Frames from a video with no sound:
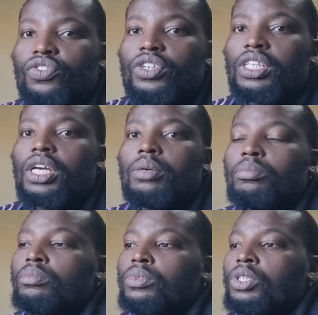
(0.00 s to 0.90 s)
for
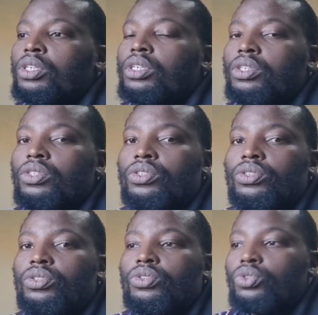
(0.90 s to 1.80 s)
them
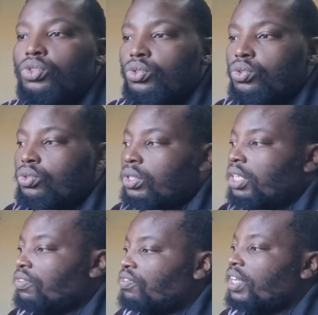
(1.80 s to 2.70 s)
to
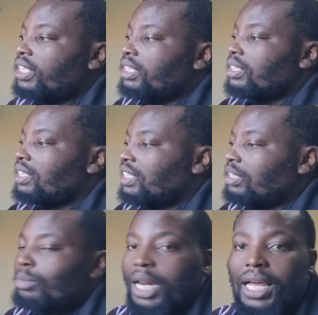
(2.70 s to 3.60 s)
infect these
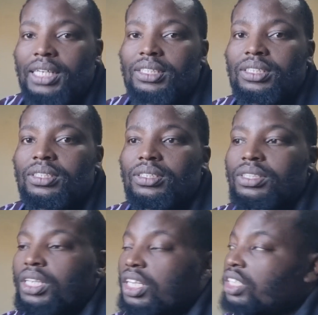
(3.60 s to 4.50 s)
plants,
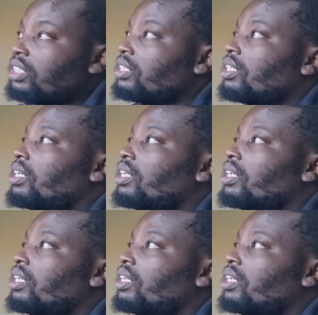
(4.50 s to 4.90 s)
trees,